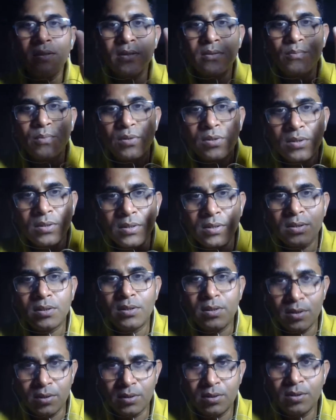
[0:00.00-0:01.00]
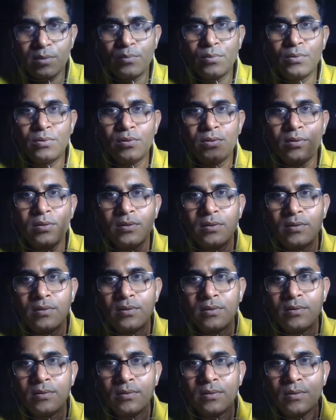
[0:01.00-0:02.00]
this person is this. Suppose
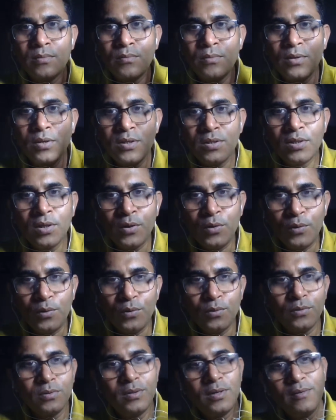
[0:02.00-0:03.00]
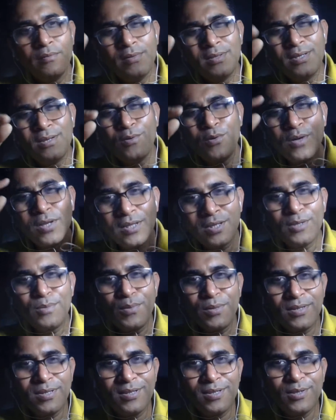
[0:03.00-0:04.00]
somebody is a guru, they will say, okay, this
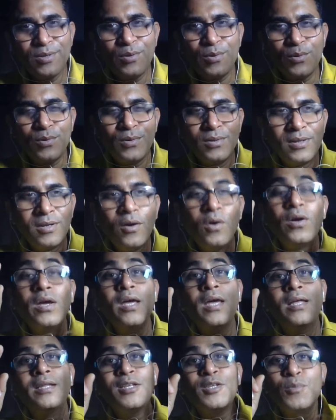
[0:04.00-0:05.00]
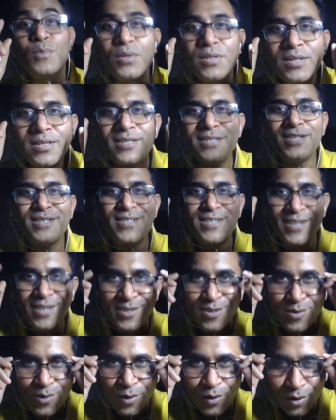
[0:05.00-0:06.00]
person is a guru. Okay, this person is just an
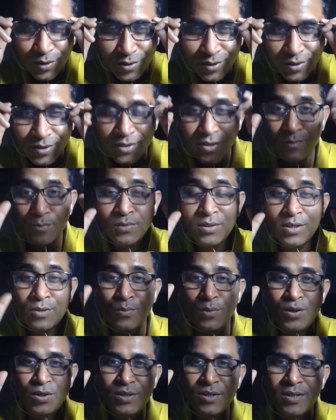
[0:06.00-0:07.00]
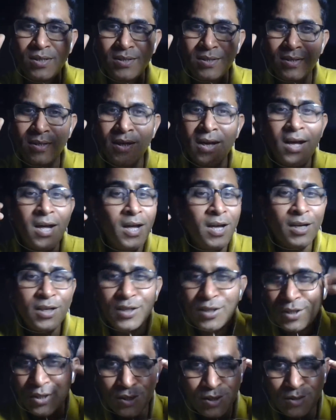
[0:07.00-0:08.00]
astrologer. This person is a
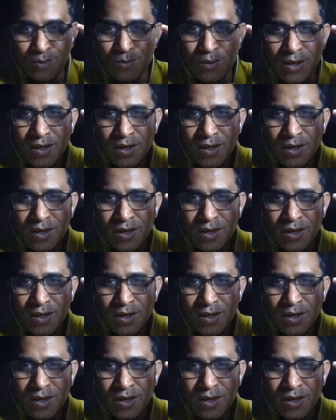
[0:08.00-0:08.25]
digital